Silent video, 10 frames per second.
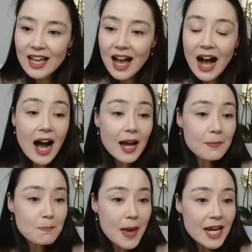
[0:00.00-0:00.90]
I'm
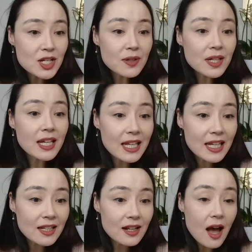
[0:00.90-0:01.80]
majoring
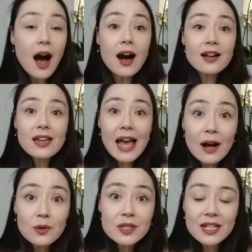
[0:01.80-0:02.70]
in
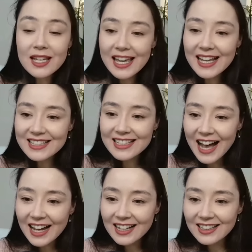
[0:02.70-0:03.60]
accounting.
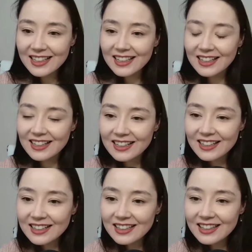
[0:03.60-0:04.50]
Exactly.
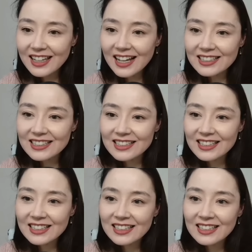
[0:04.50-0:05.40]
Yes.
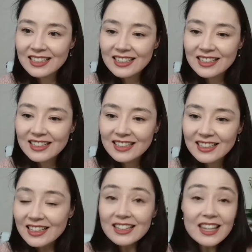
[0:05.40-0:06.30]

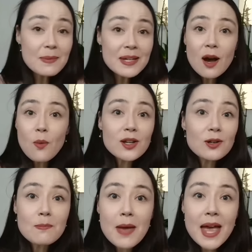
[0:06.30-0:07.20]
Let me know what your
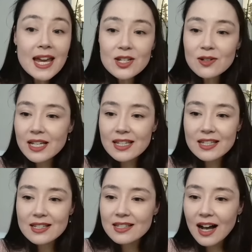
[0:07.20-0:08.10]
major
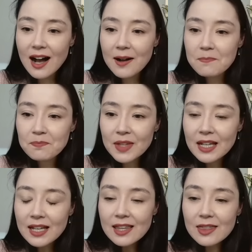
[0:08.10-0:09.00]
is.
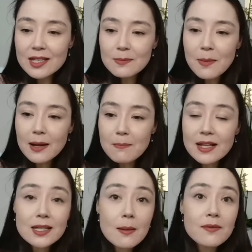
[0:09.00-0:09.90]
This might make
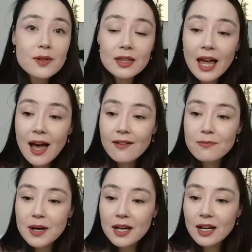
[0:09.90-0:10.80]
some of you laugh,
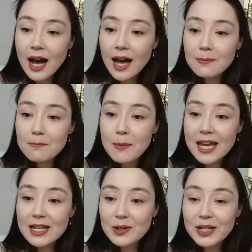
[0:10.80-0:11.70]
but I
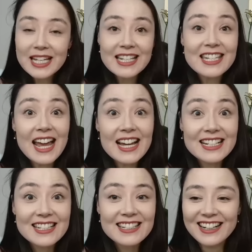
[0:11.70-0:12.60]
majored in
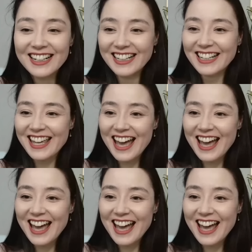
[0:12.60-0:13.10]
dance. Yeah.